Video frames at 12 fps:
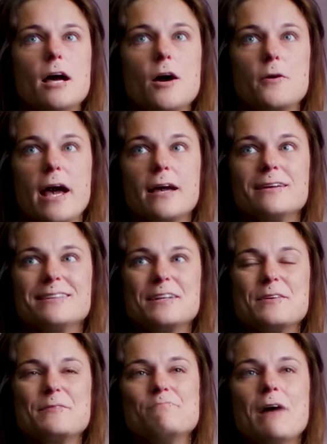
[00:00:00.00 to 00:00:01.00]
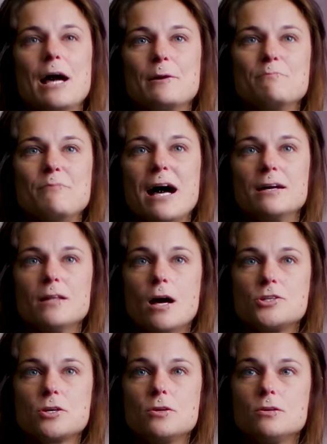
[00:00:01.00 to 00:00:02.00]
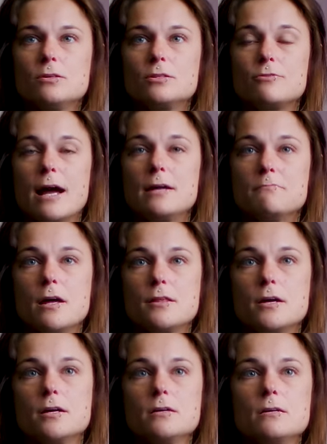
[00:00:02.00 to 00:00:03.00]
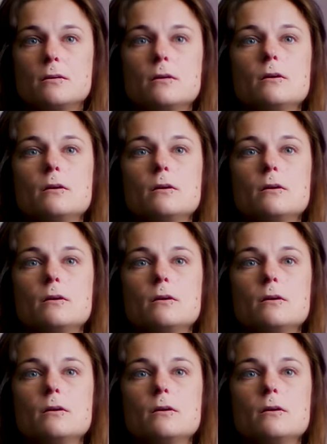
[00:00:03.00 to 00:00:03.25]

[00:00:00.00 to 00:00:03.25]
Okay, my biological grandmother